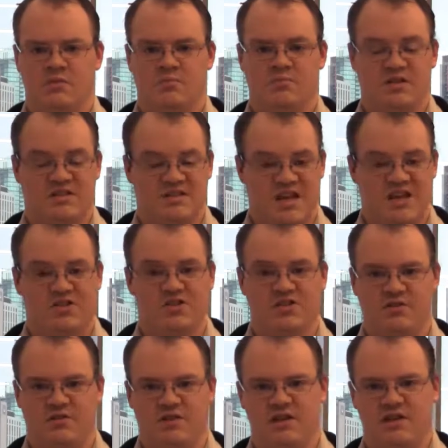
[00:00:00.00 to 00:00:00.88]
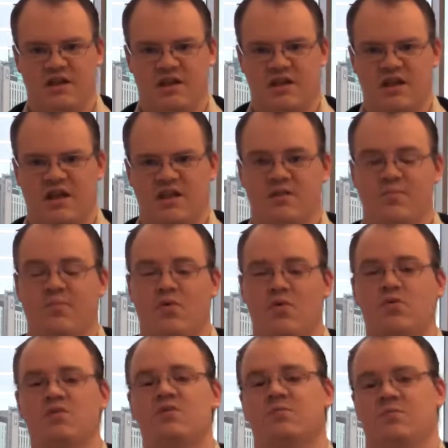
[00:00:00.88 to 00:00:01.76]
potentially another
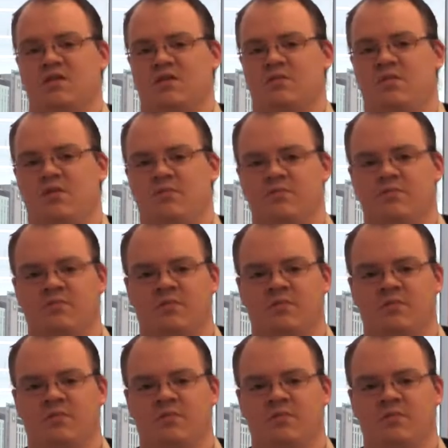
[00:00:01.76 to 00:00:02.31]
Maunder minimum.